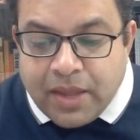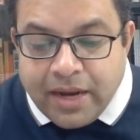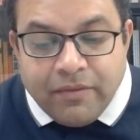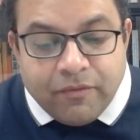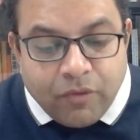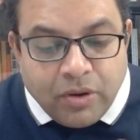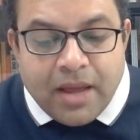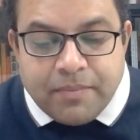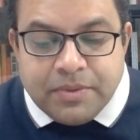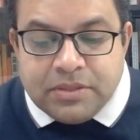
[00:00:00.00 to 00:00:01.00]
And what
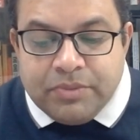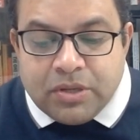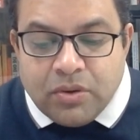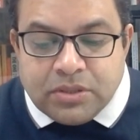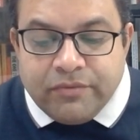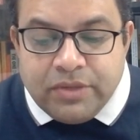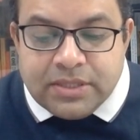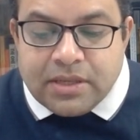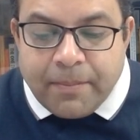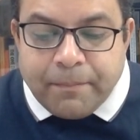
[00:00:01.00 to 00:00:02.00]
happens because of
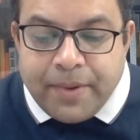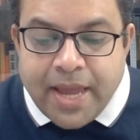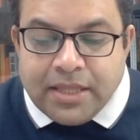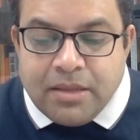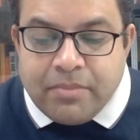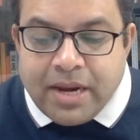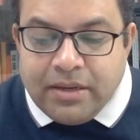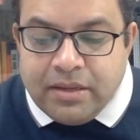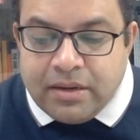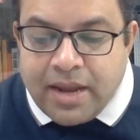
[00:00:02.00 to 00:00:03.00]
this applying the
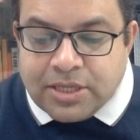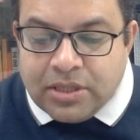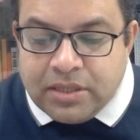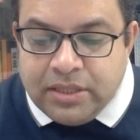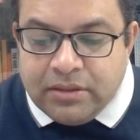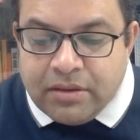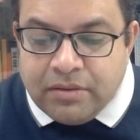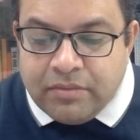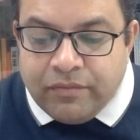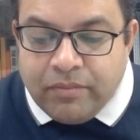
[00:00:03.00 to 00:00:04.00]
mind irrationally,
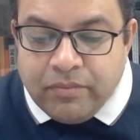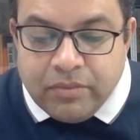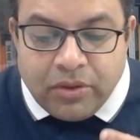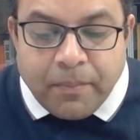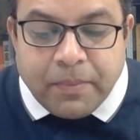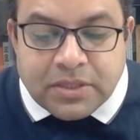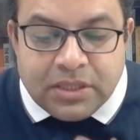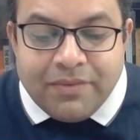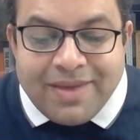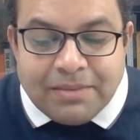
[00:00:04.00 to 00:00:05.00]
the
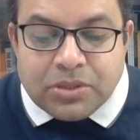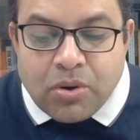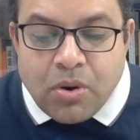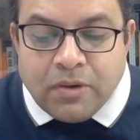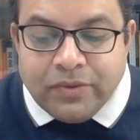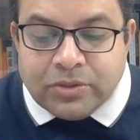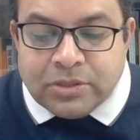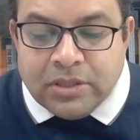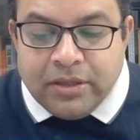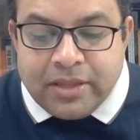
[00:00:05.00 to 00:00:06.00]
person develops wrong
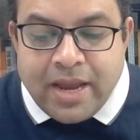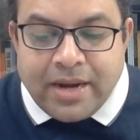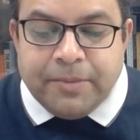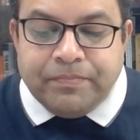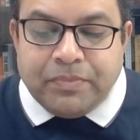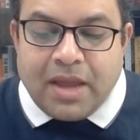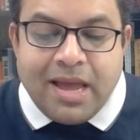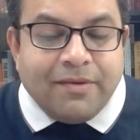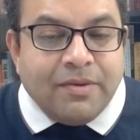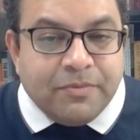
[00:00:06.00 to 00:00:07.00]
views that I
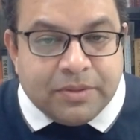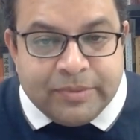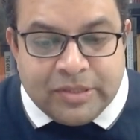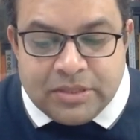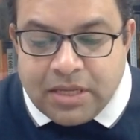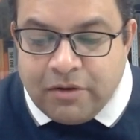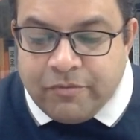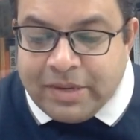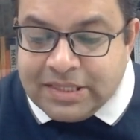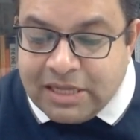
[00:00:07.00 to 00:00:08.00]
have a permanent
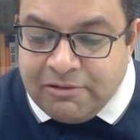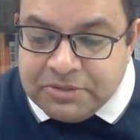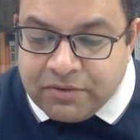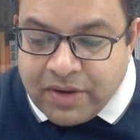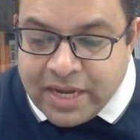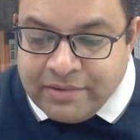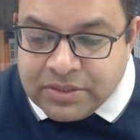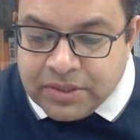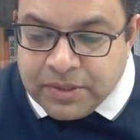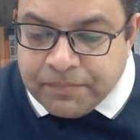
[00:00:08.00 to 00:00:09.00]
self, myself
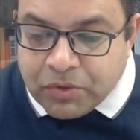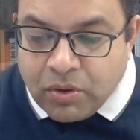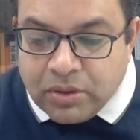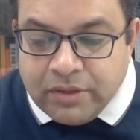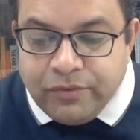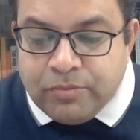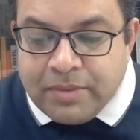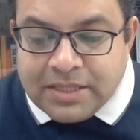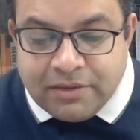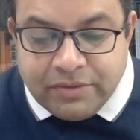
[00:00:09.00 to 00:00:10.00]
survives, or the view
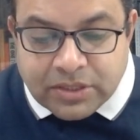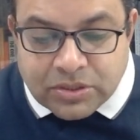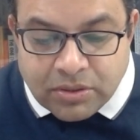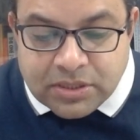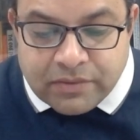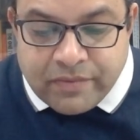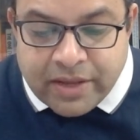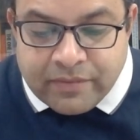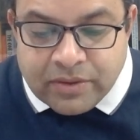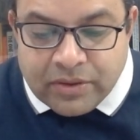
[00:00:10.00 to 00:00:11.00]
myself does not
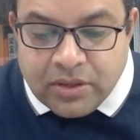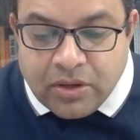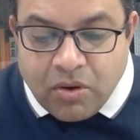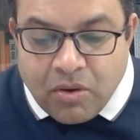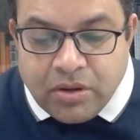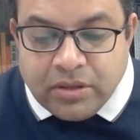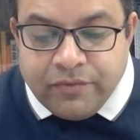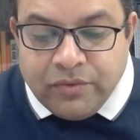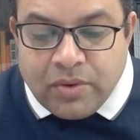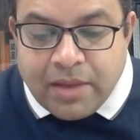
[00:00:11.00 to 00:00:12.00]
survive, or the
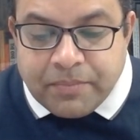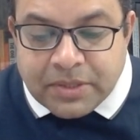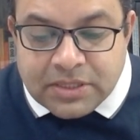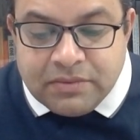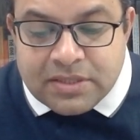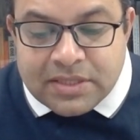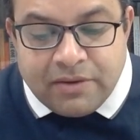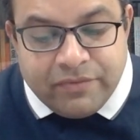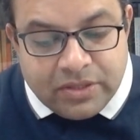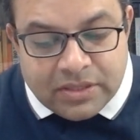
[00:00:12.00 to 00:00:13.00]
view I perceive the
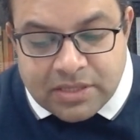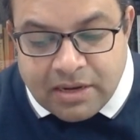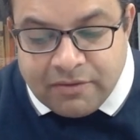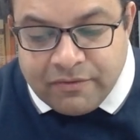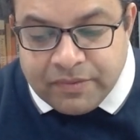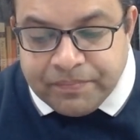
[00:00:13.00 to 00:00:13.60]
self with the self,